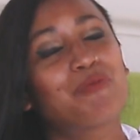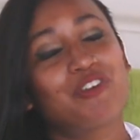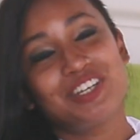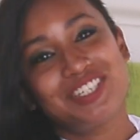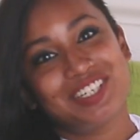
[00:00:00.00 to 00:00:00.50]

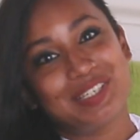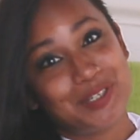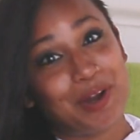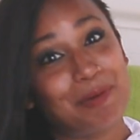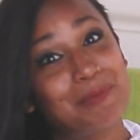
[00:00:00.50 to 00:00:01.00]
First, let's
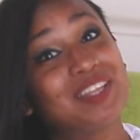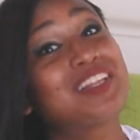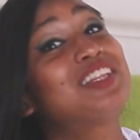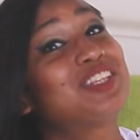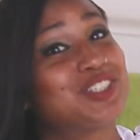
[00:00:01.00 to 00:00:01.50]
start
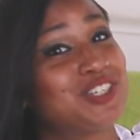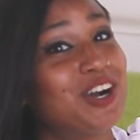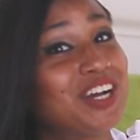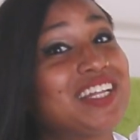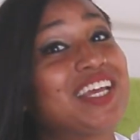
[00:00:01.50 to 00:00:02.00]
with the
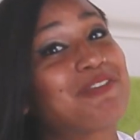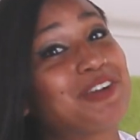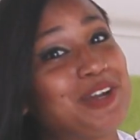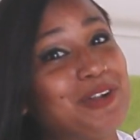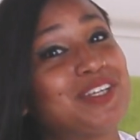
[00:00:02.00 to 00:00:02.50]
Chocolate
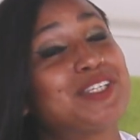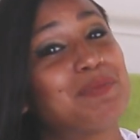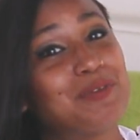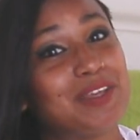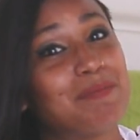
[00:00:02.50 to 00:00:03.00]
Granola
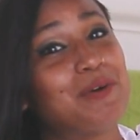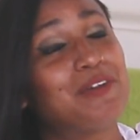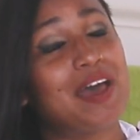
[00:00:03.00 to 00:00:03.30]
Smoothie bowl.